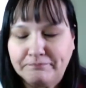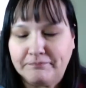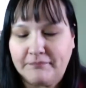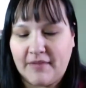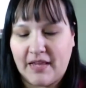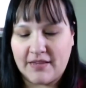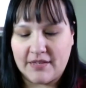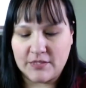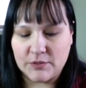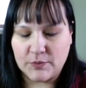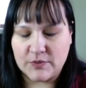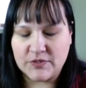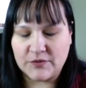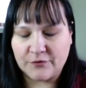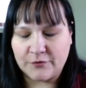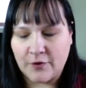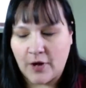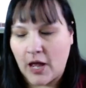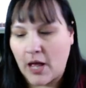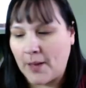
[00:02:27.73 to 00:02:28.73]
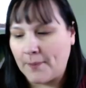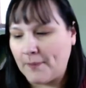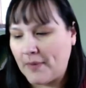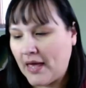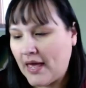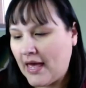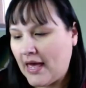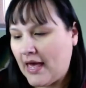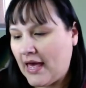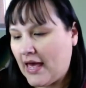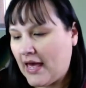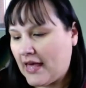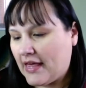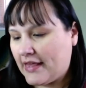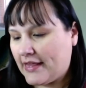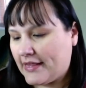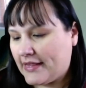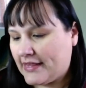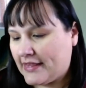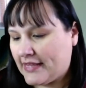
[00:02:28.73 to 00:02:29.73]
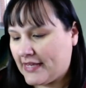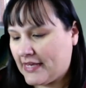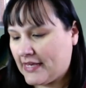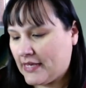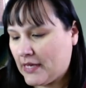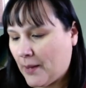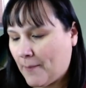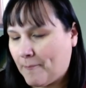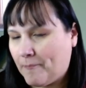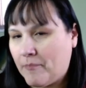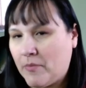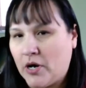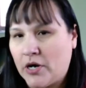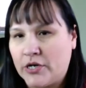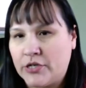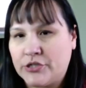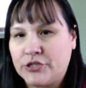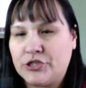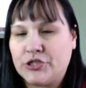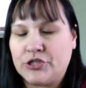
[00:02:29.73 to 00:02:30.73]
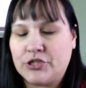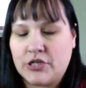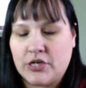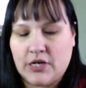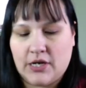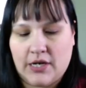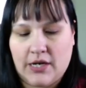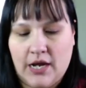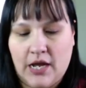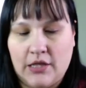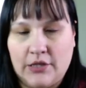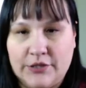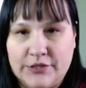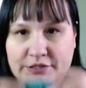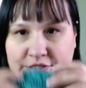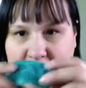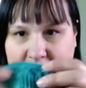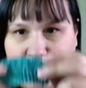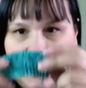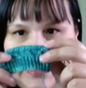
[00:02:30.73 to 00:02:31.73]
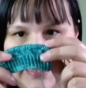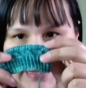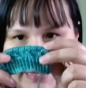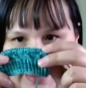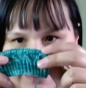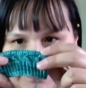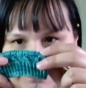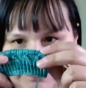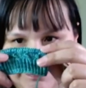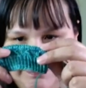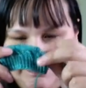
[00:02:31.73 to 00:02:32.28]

And this was from the March Color Study Club.